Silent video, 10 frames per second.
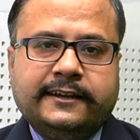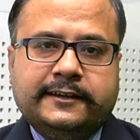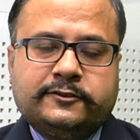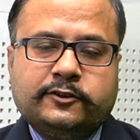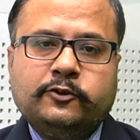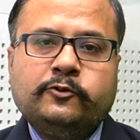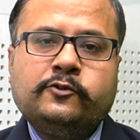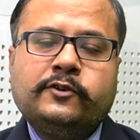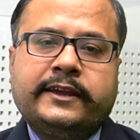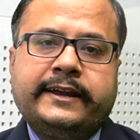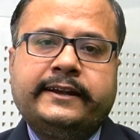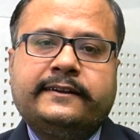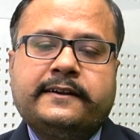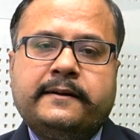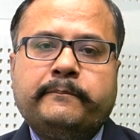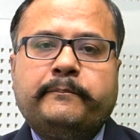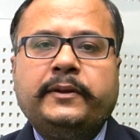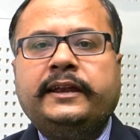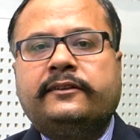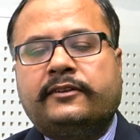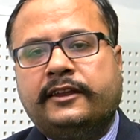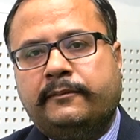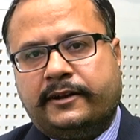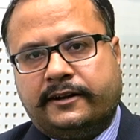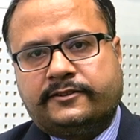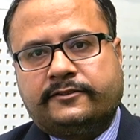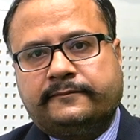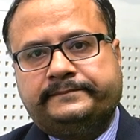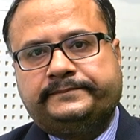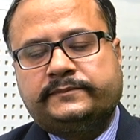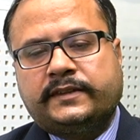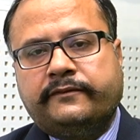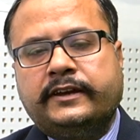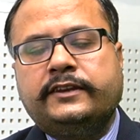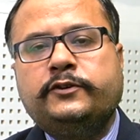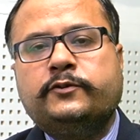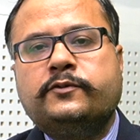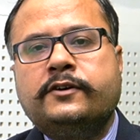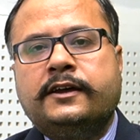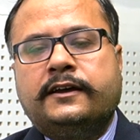so you get complete 3 minutes when you